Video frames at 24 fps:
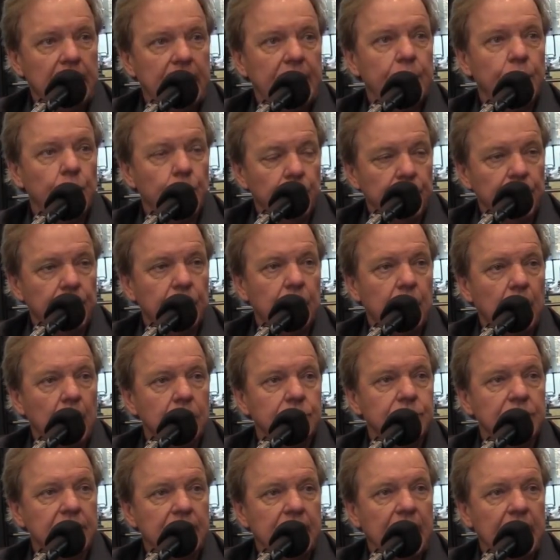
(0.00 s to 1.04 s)
the leader when the
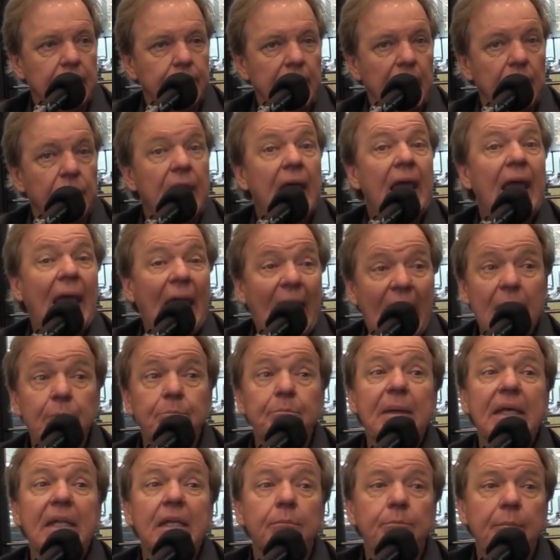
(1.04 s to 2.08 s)
caution came out
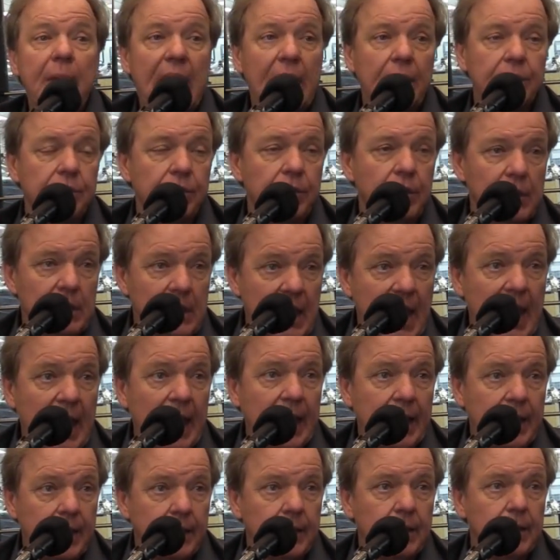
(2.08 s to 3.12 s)
and beat him back to the
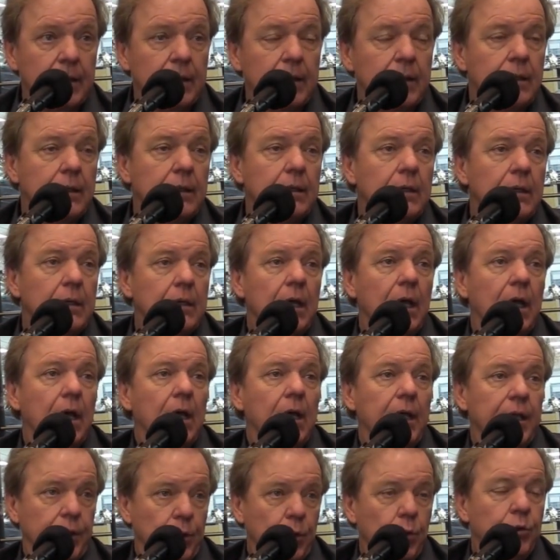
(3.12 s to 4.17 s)
line
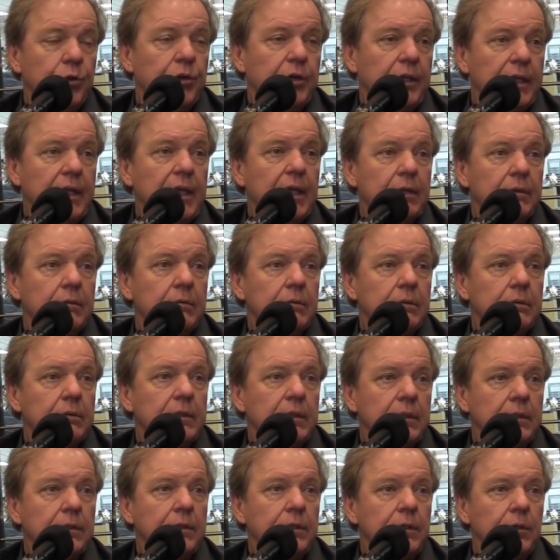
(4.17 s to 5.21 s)
in order to get
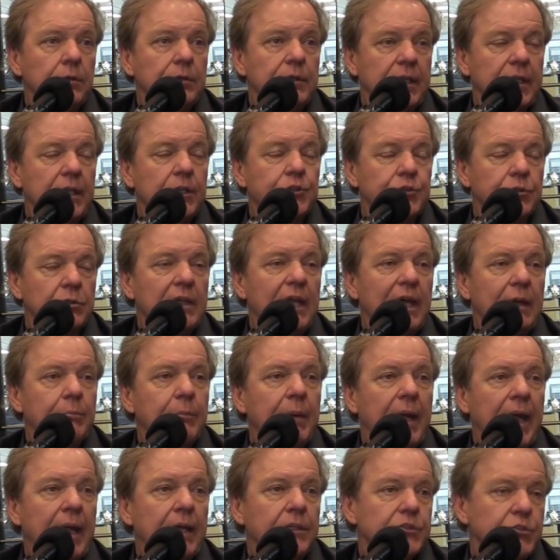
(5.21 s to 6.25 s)
your lap
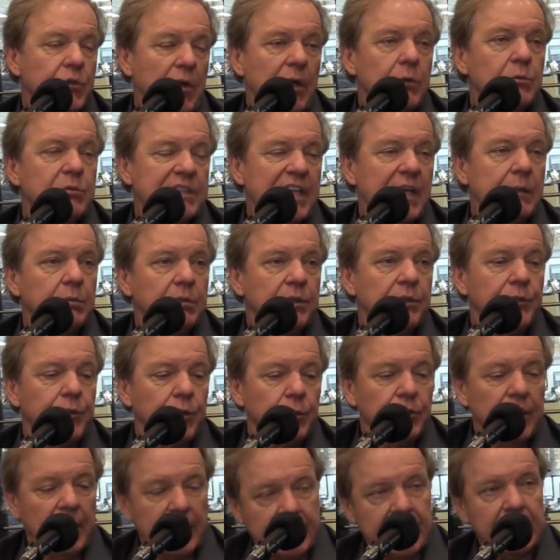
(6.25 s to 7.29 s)
back. So I was able to
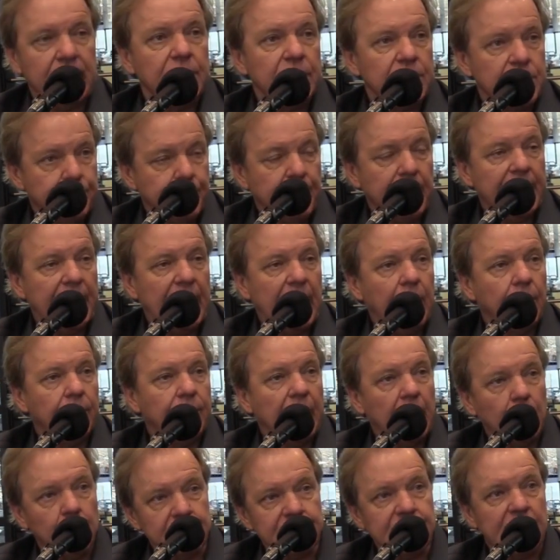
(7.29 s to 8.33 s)
do that. Kenny spun out,
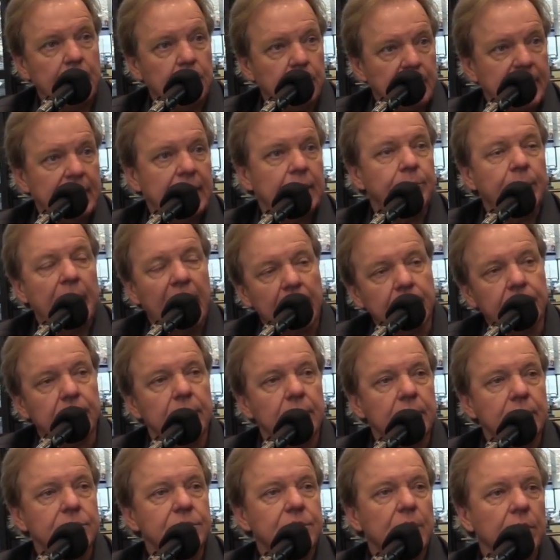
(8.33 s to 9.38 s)
and I was able to get back
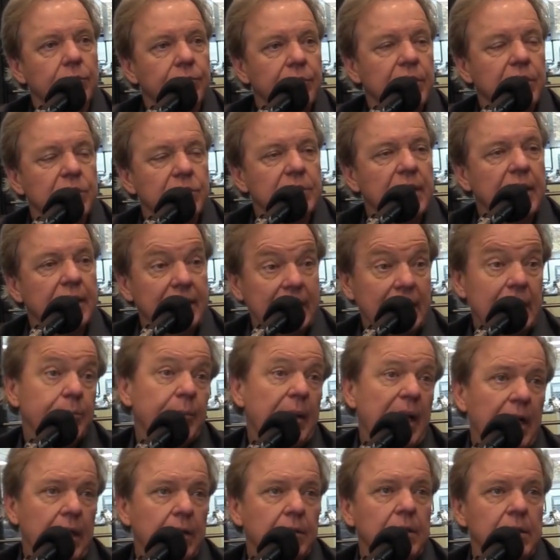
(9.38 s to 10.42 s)
to the start-finish line to get
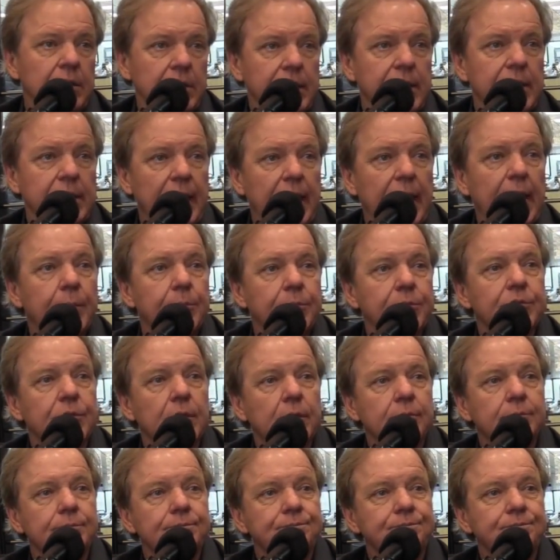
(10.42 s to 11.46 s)
back in the lead lap. So.